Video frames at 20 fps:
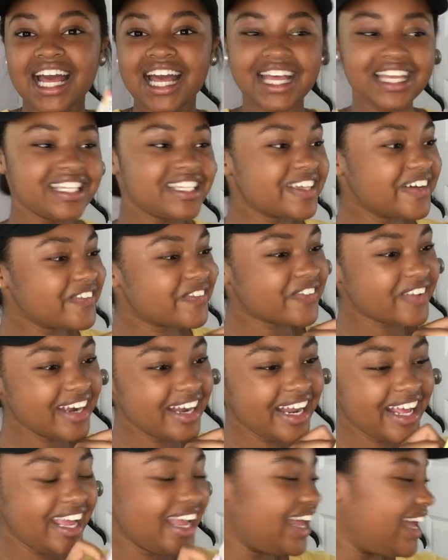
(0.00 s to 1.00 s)
it's so
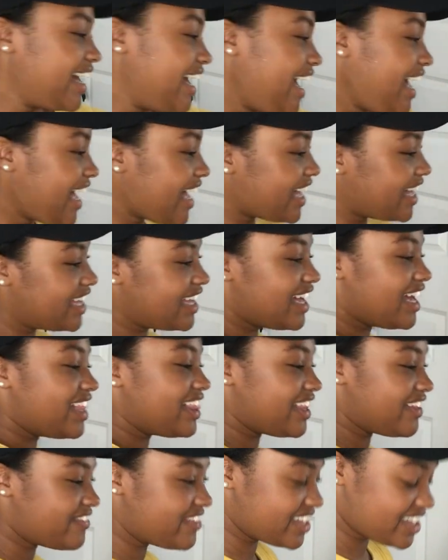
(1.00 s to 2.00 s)
pretty. Ah,
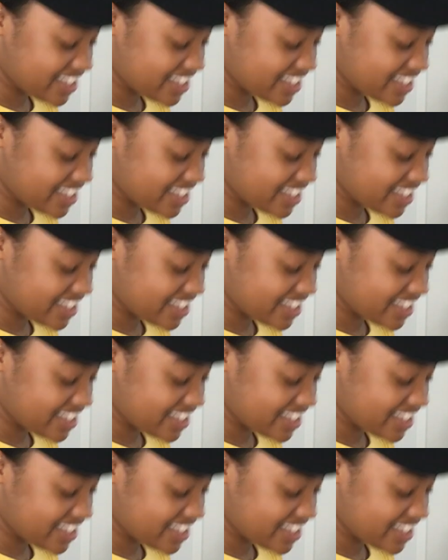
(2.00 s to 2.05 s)
I love